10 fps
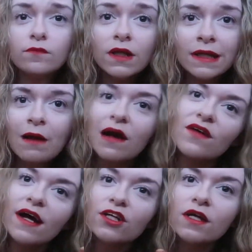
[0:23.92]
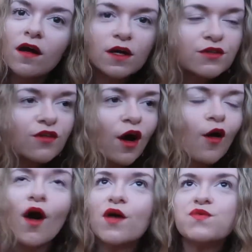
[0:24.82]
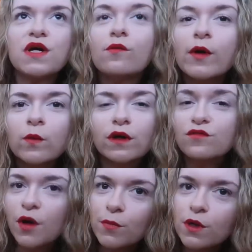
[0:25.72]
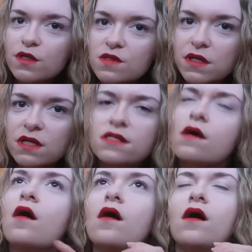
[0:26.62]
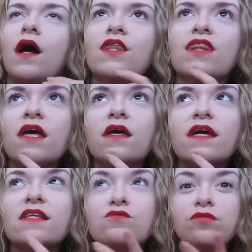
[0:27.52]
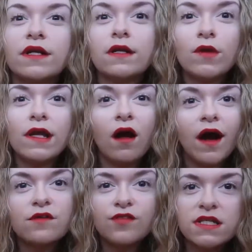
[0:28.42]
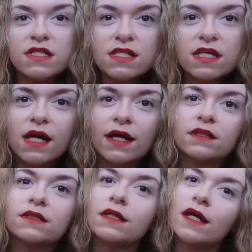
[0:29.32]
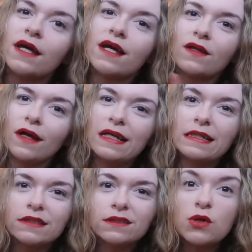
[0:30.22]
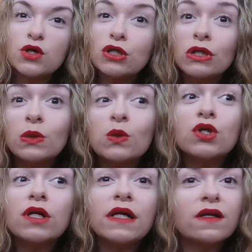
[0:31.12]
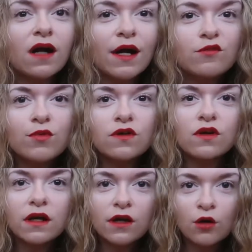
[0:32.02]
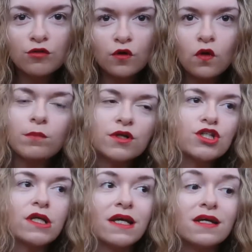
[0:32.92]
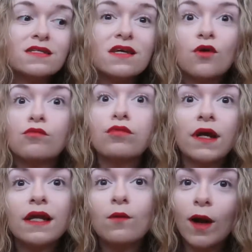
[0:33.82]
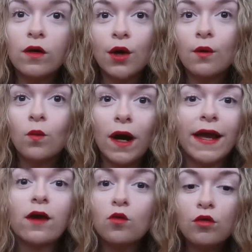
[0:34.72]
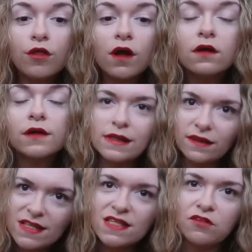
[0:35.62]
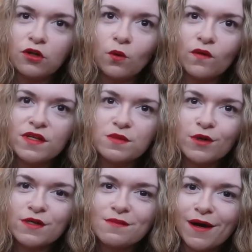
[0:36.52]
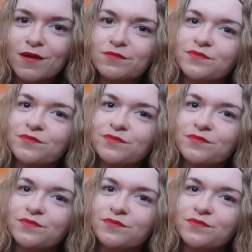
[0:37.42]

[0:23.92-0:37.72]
Now, I've actually heard of her. I've never read one of her books because I think it's really high fantasy and that isn't usually the kind of book that I'd go for, but she is a really well-known YA author. So let's have a look what this book's about.